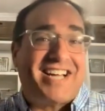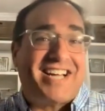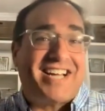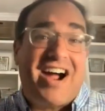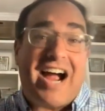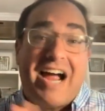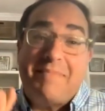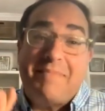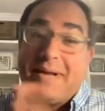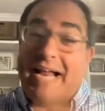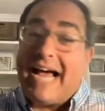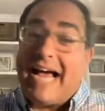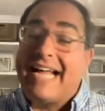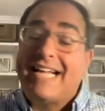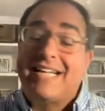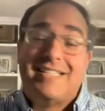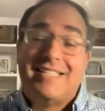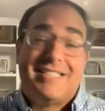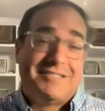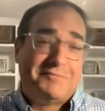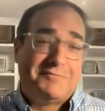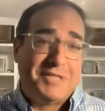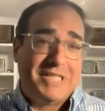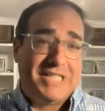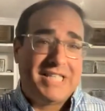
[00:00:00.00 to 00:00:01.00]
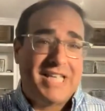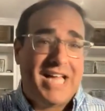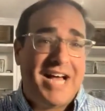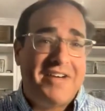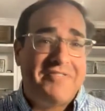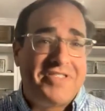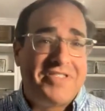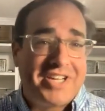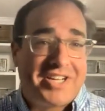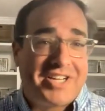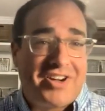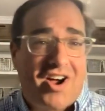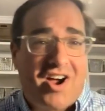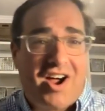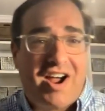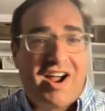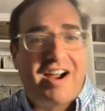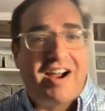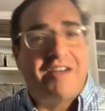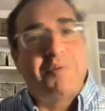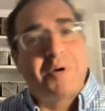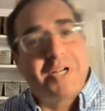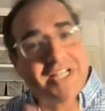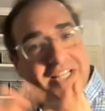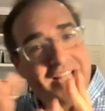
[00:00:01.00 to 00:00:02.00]
car. I mean, I would love the
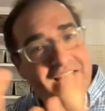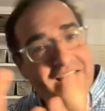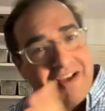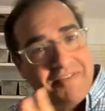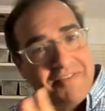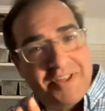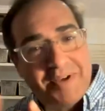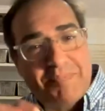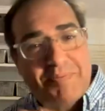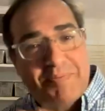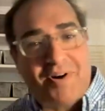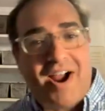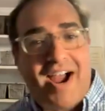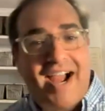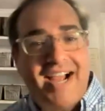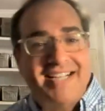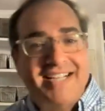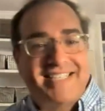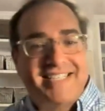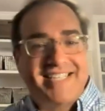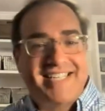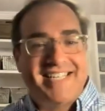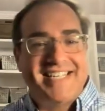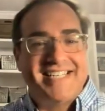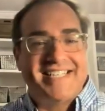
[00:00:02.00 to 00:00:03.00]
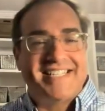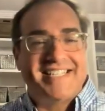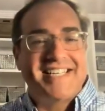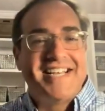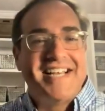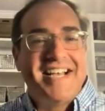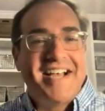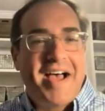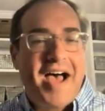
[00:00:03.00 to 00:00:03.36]
car, would love the prizes.